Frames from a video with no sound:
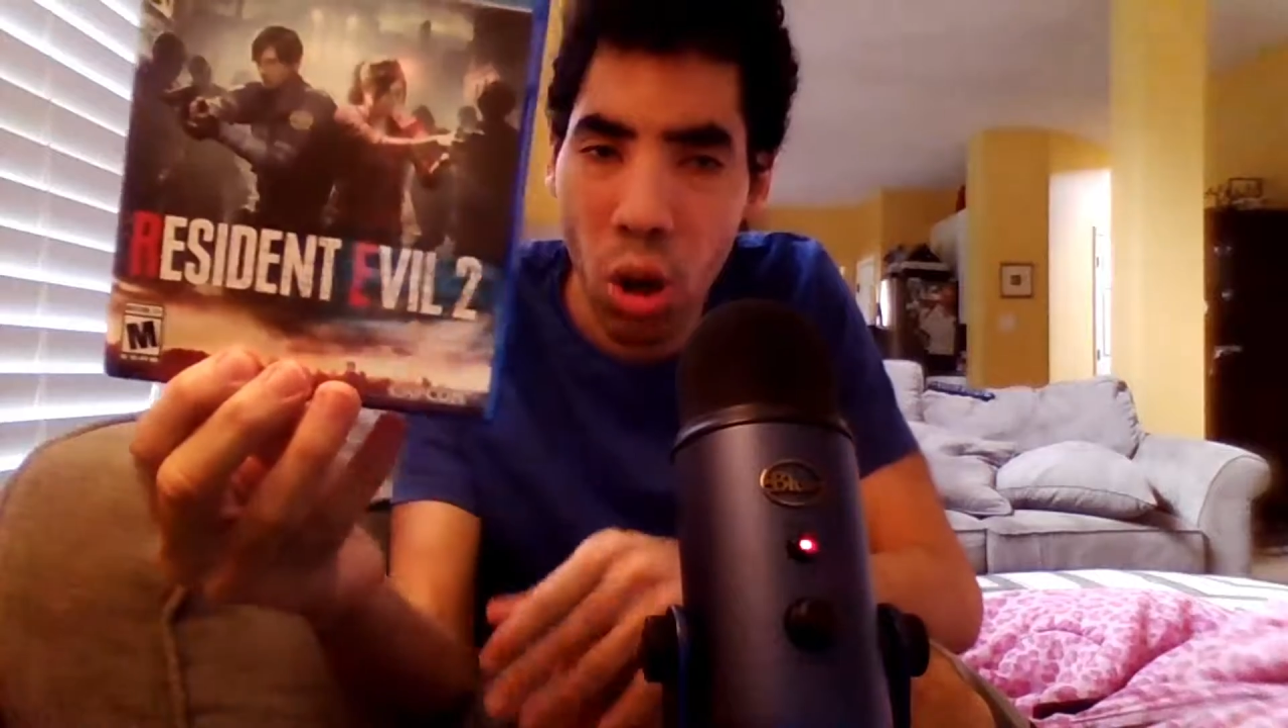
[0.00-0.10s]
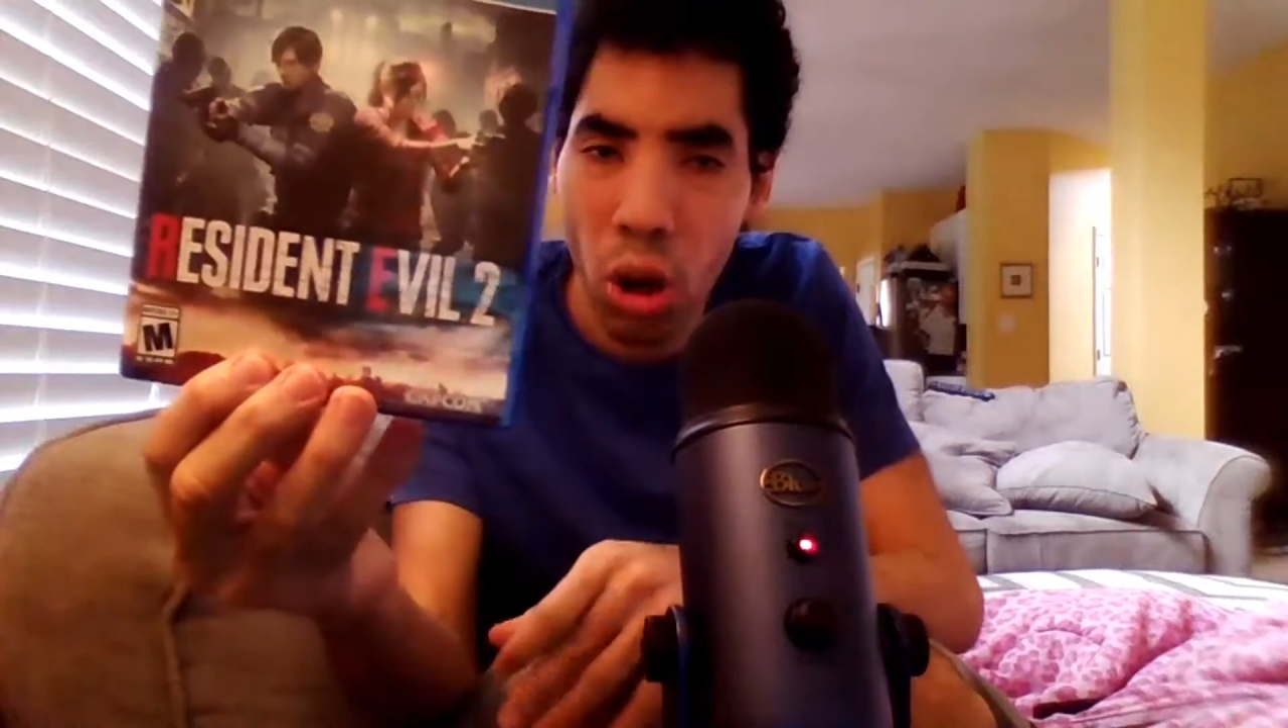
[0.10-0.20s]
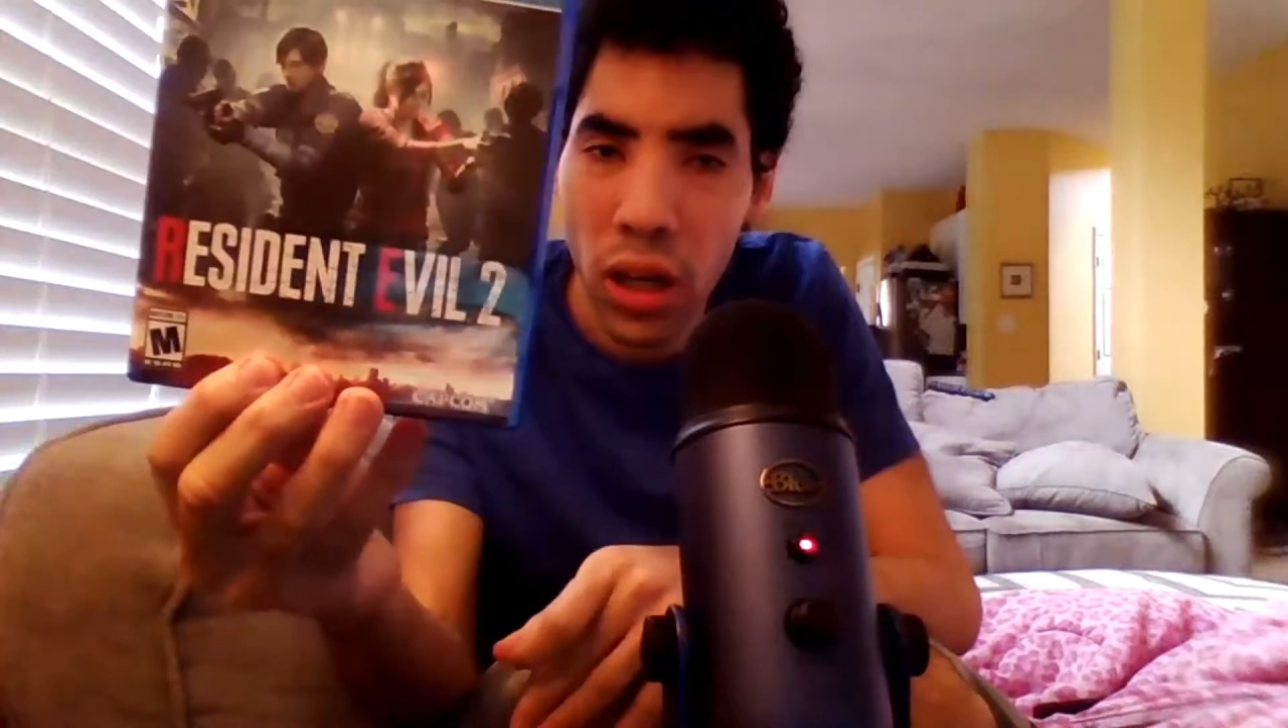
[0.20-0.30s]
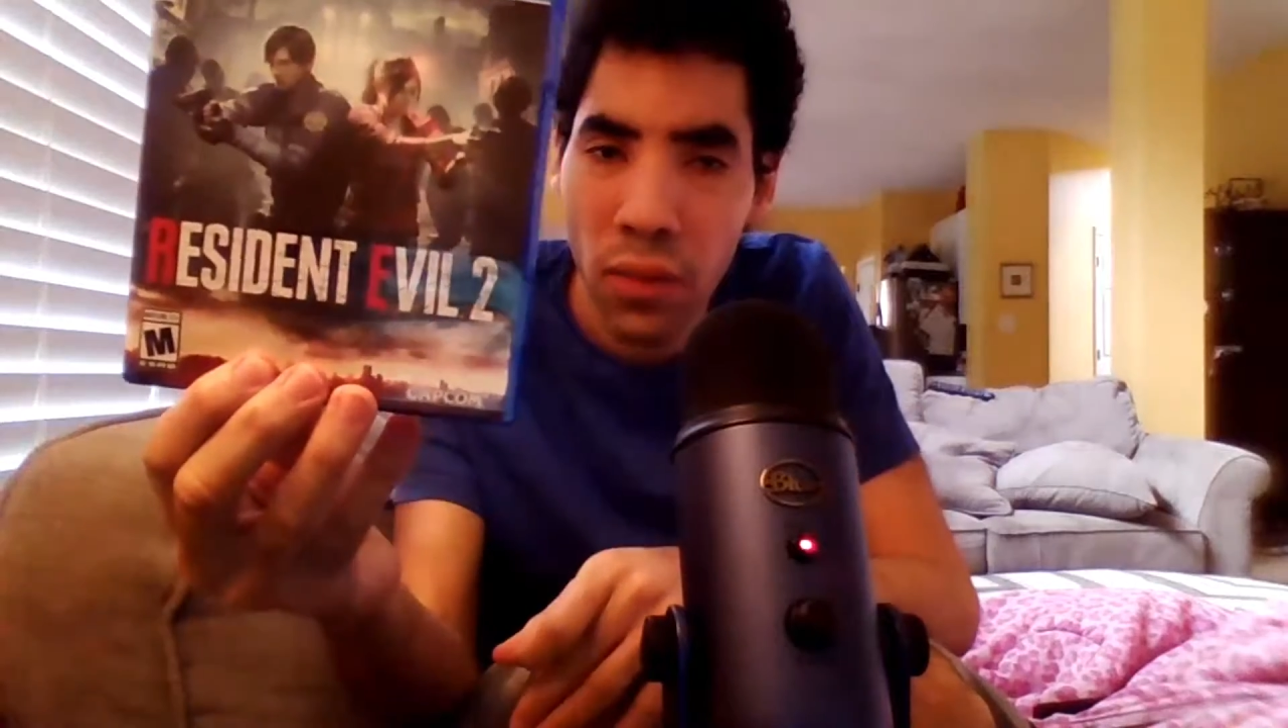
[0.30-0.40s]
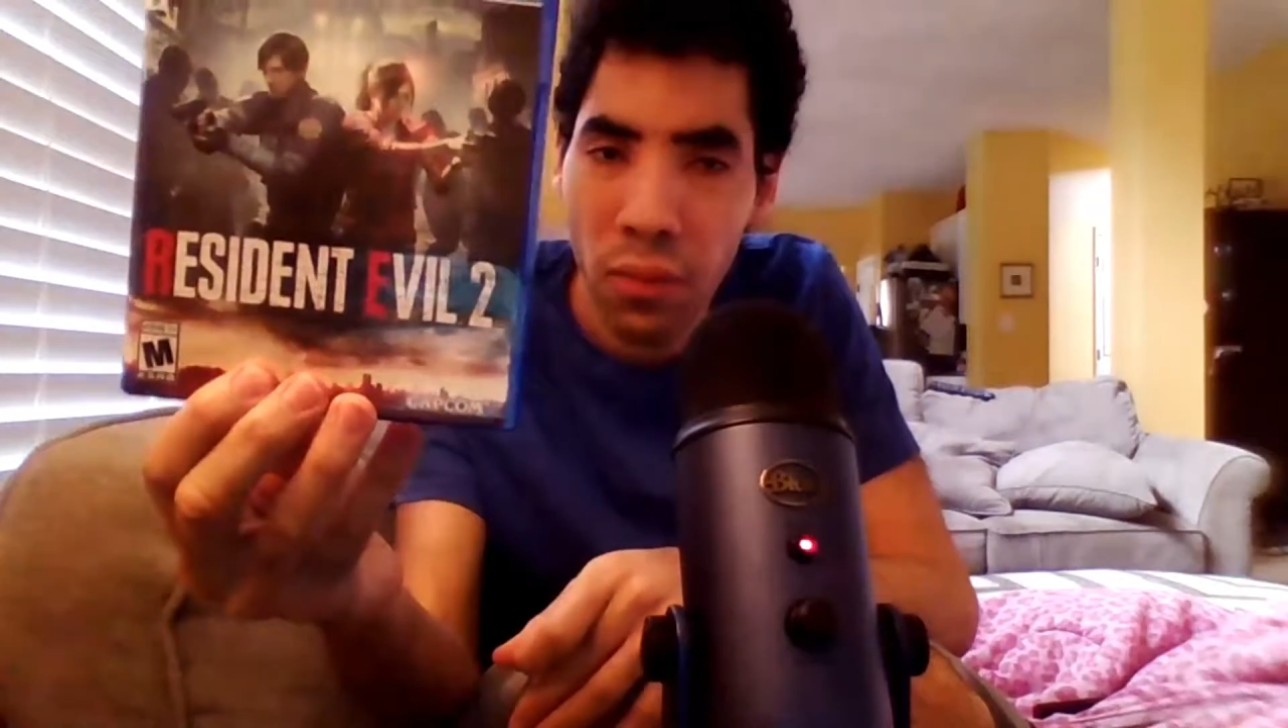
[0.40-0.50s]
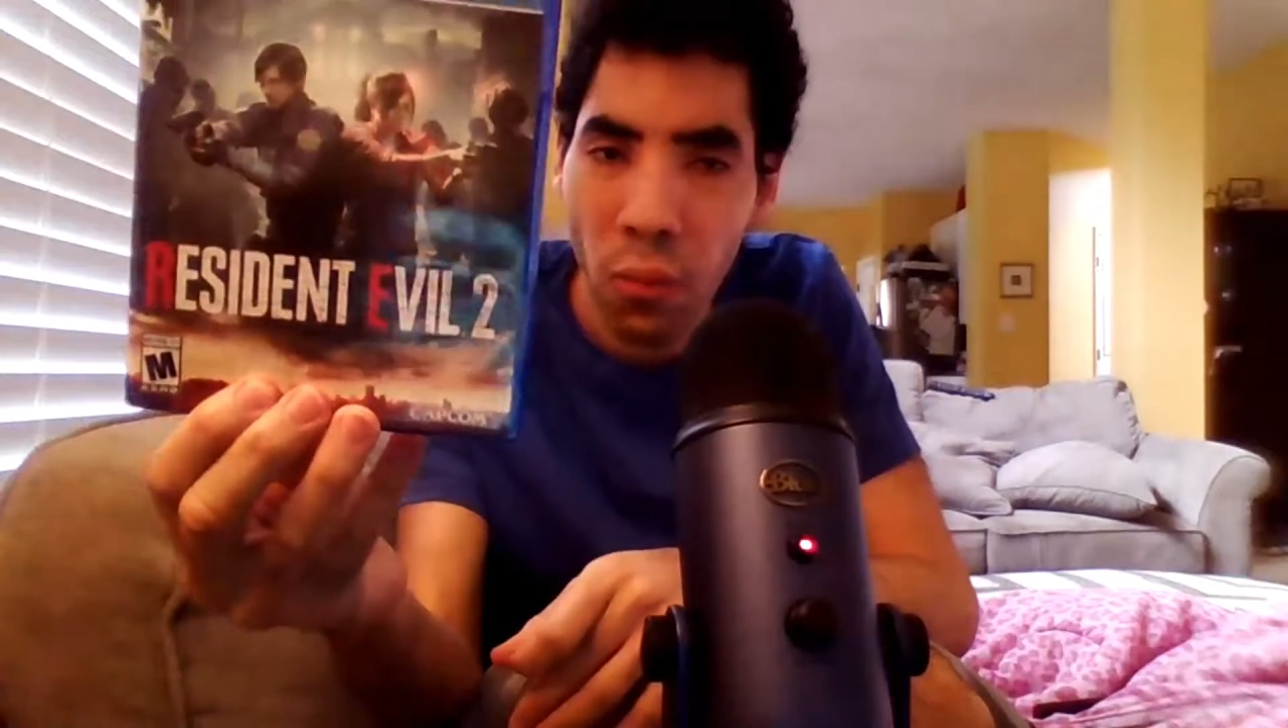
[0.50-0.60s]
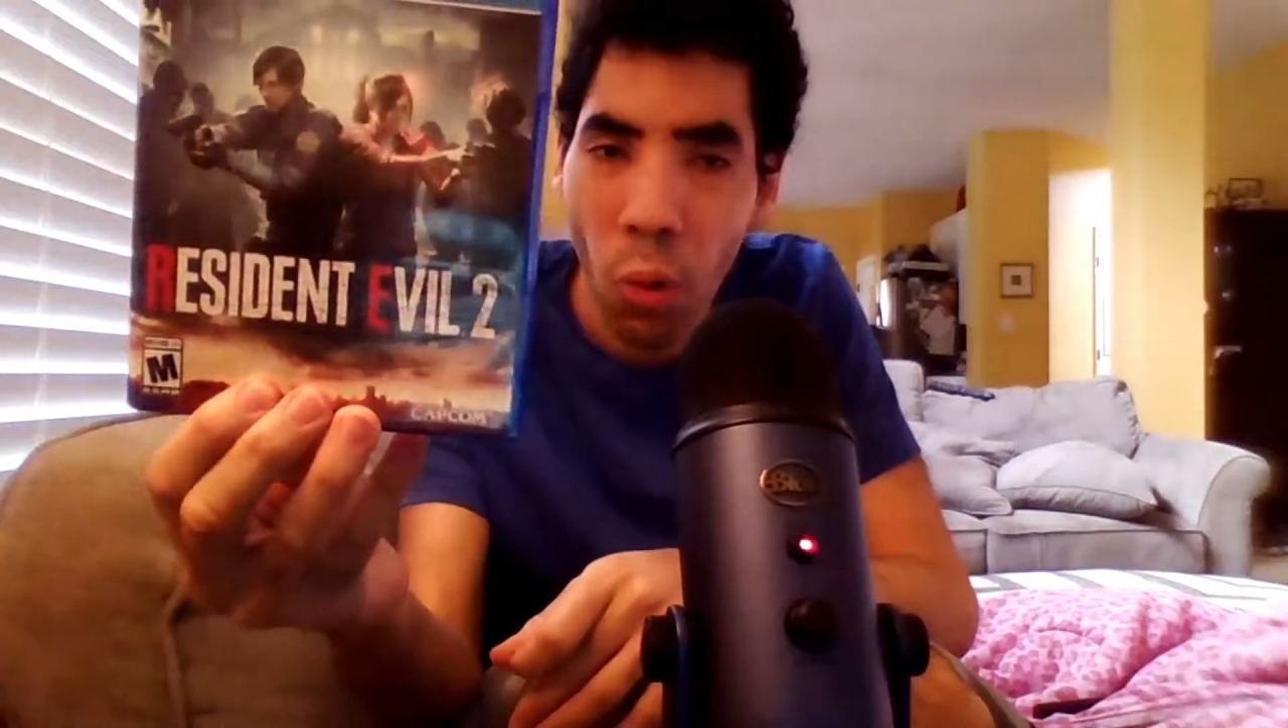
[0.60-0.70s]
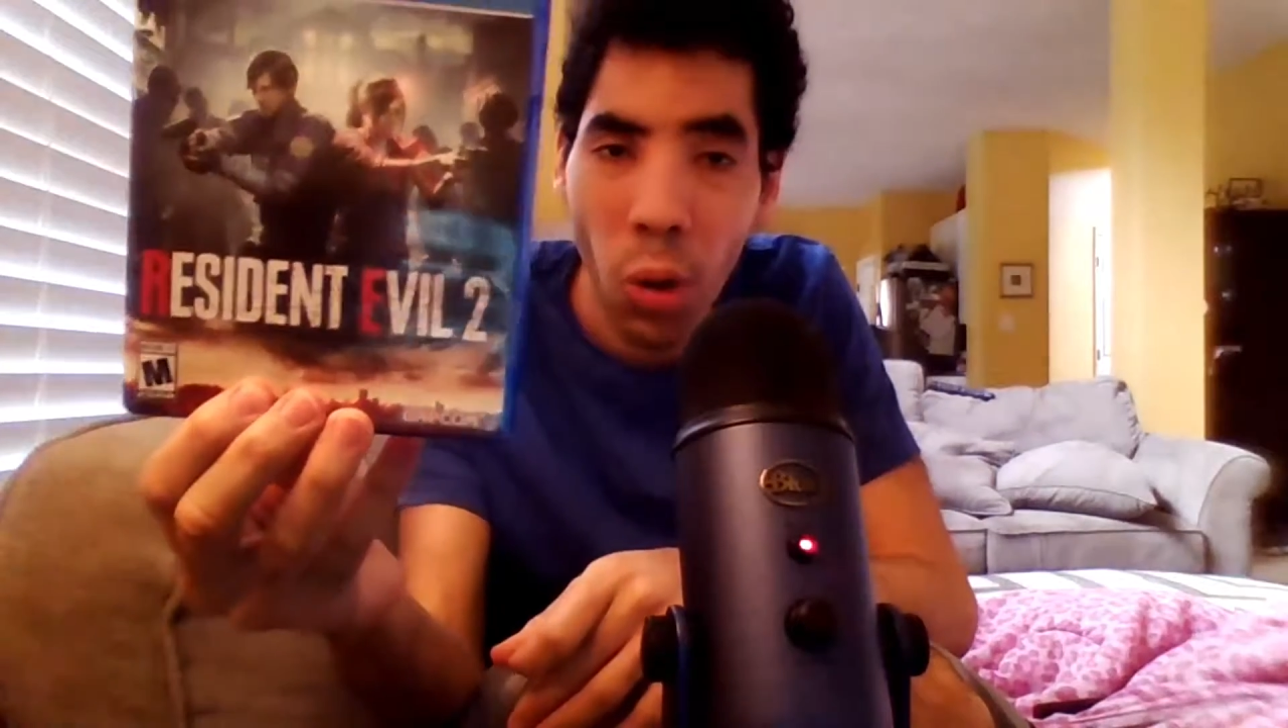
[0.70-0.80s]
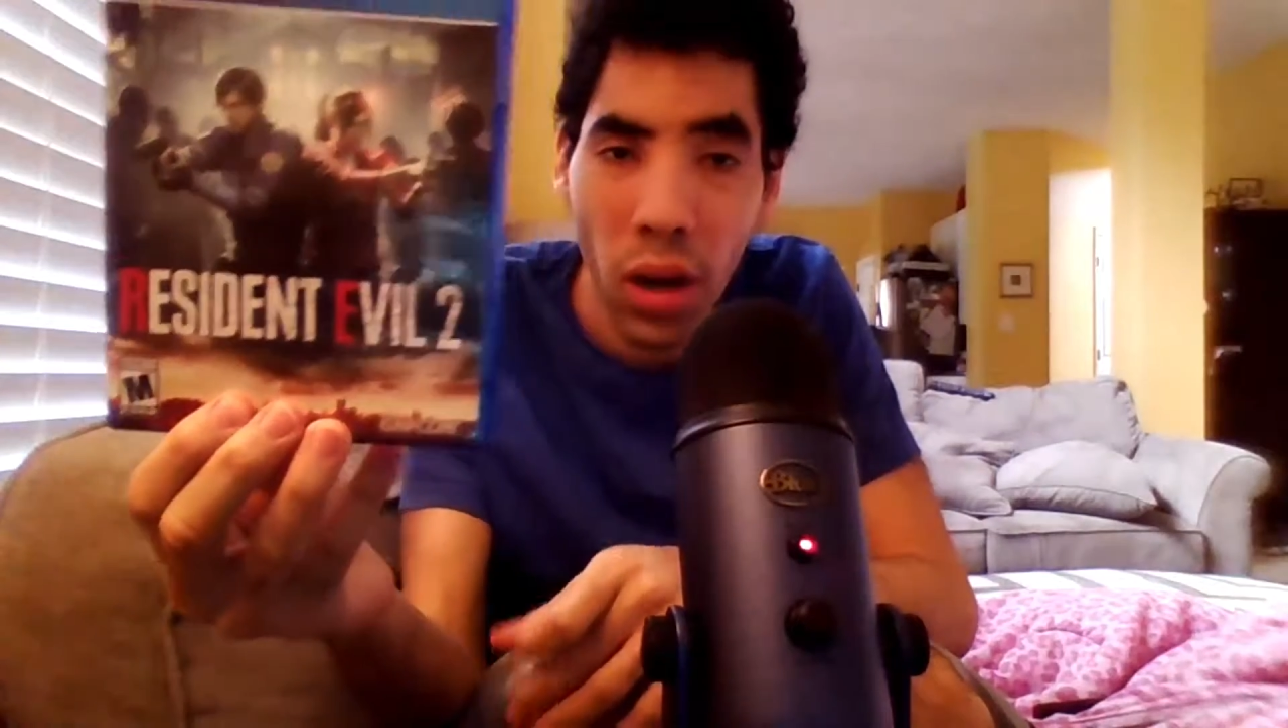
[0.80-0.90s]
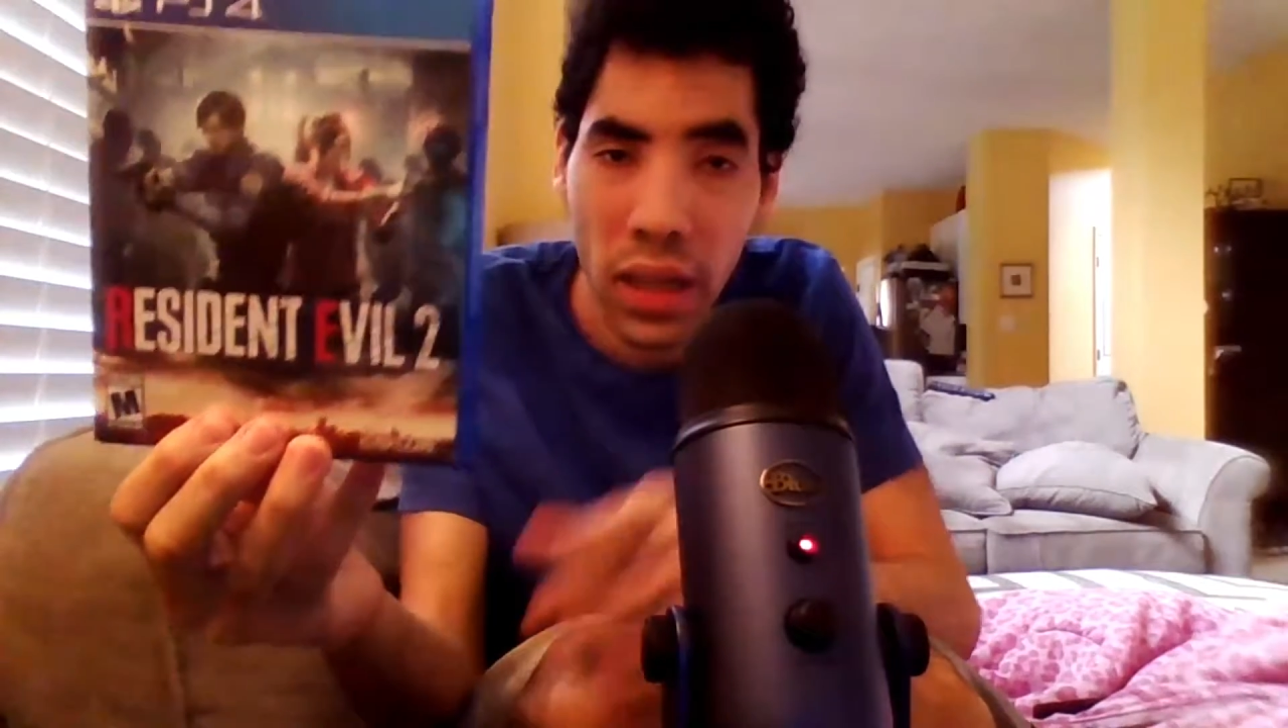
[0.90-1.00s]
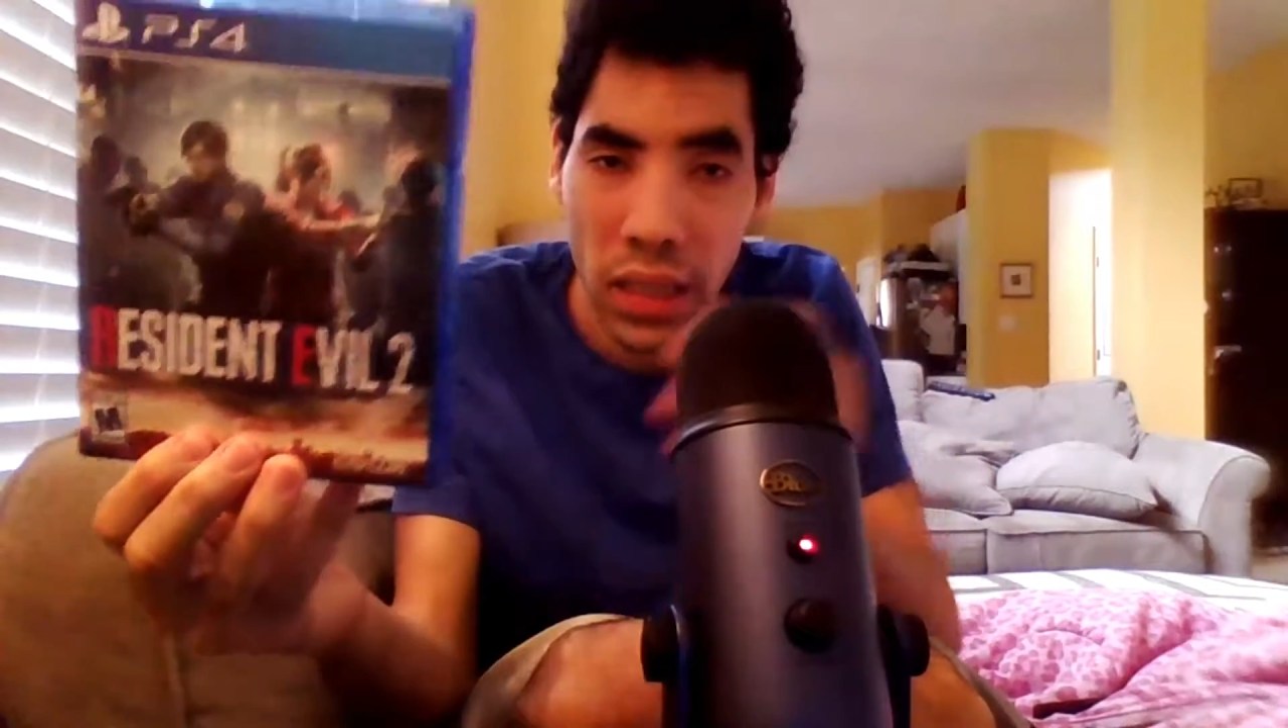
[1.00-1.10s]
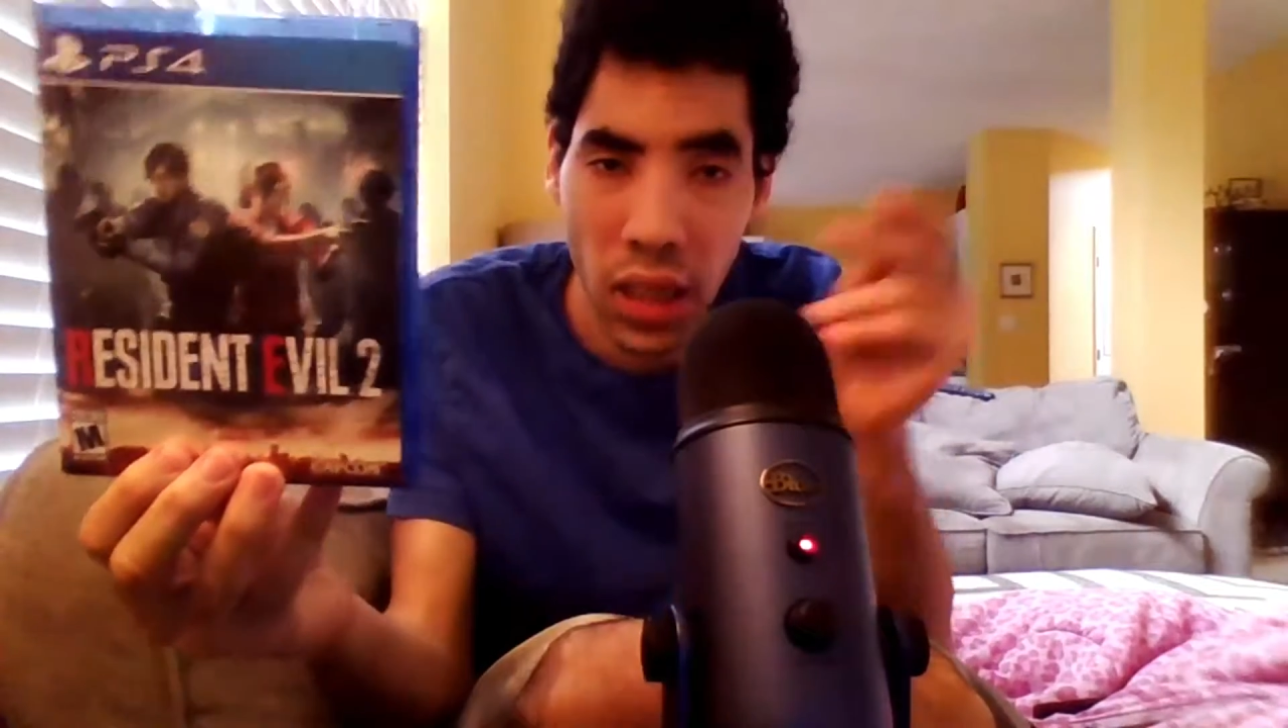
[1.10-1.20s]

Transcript: RE4 at